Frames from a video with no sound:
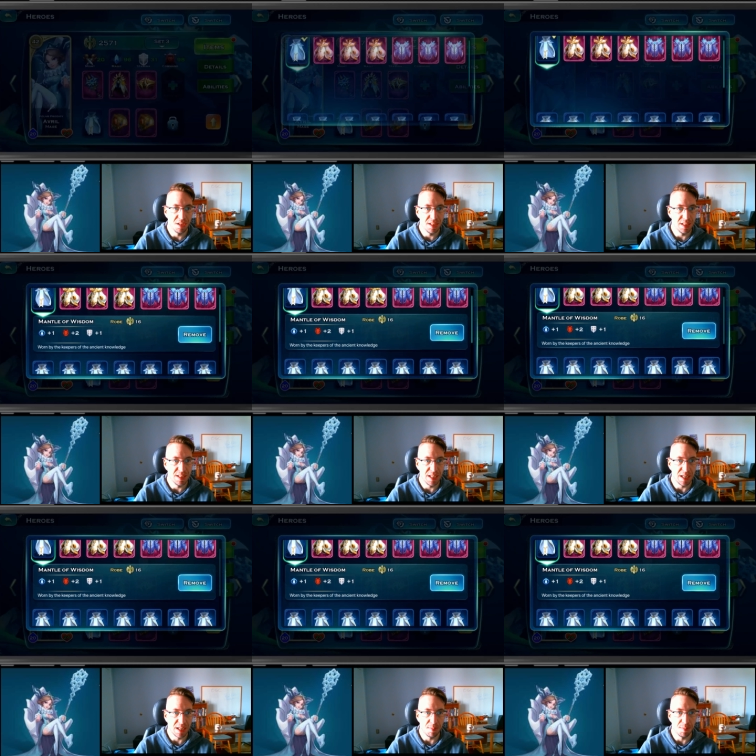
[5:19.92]
to get a
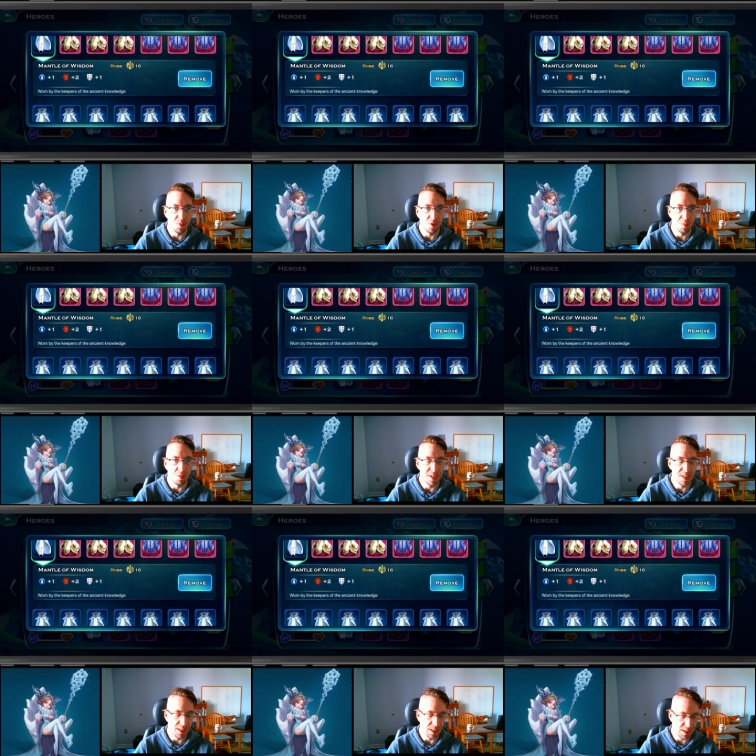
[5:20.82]
couple more
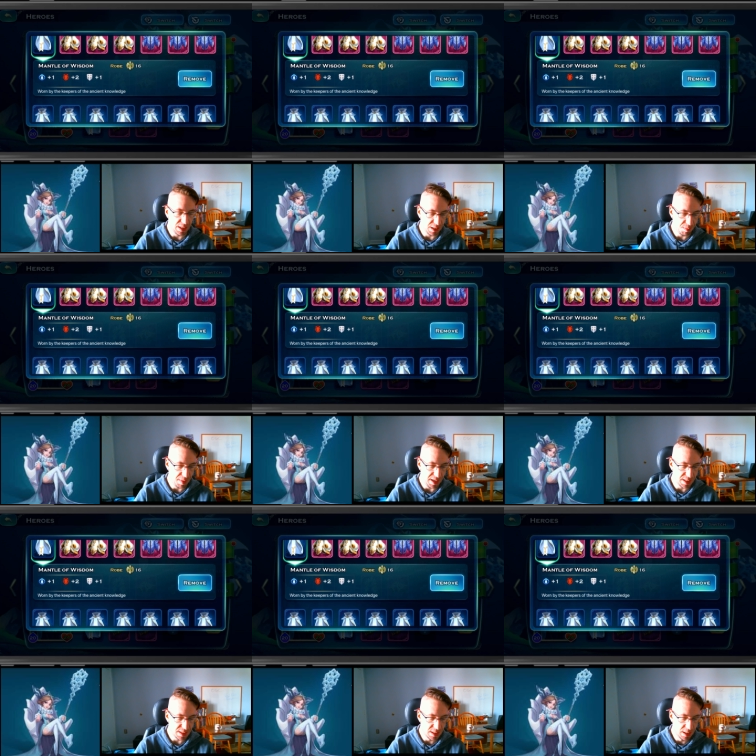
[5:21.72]
points in
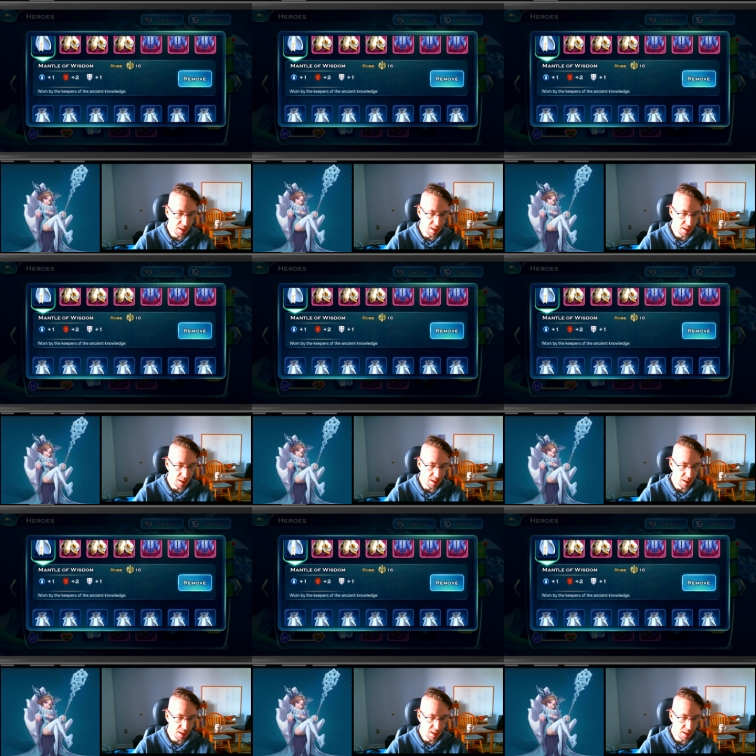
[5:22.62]
command.